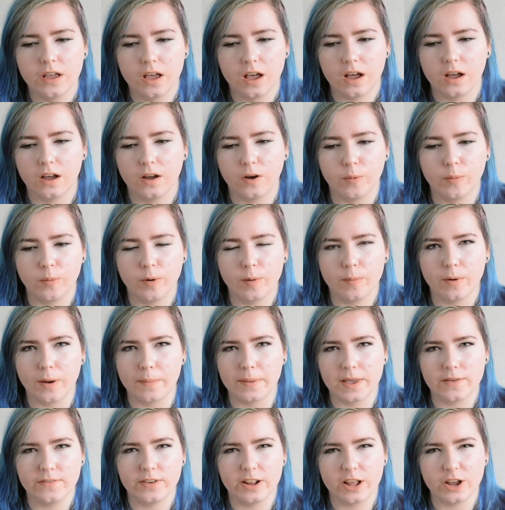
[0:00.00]
But
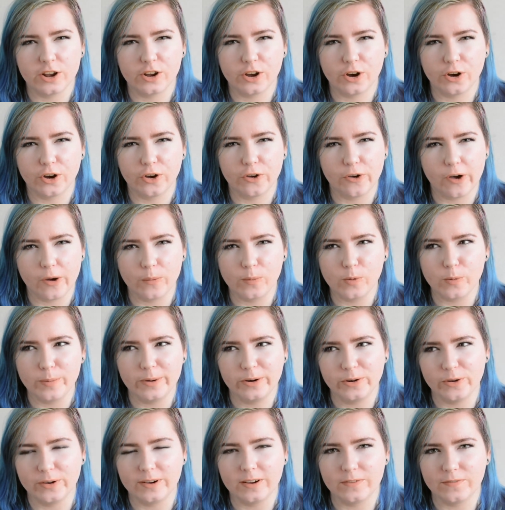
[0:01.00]
I'm giving it a go. I will
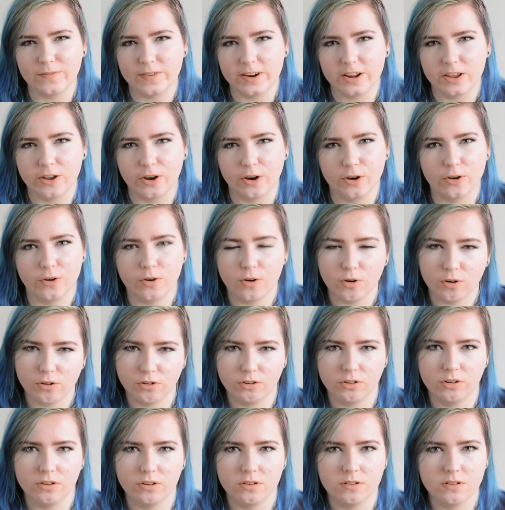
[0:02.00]
be doing a video
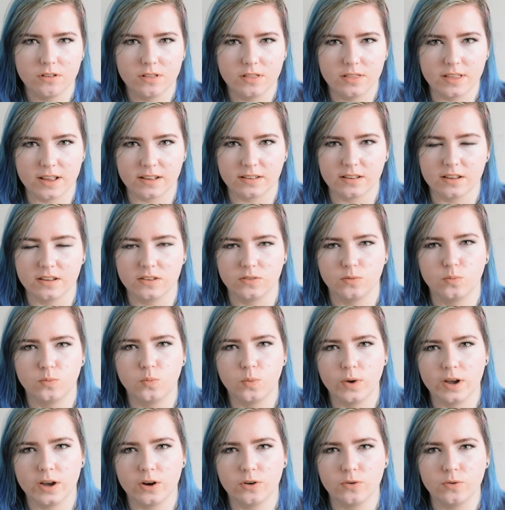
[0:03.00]
on this as
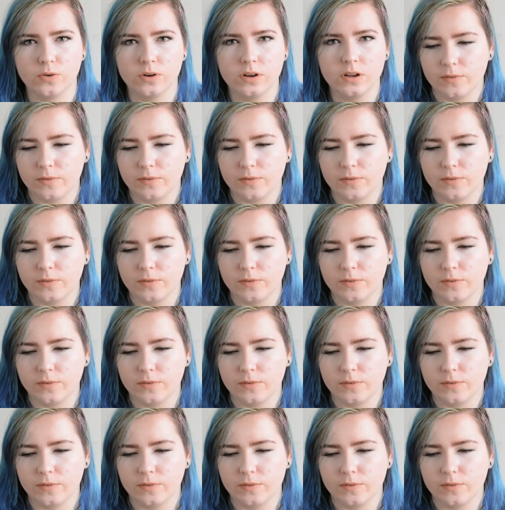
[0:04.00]
well.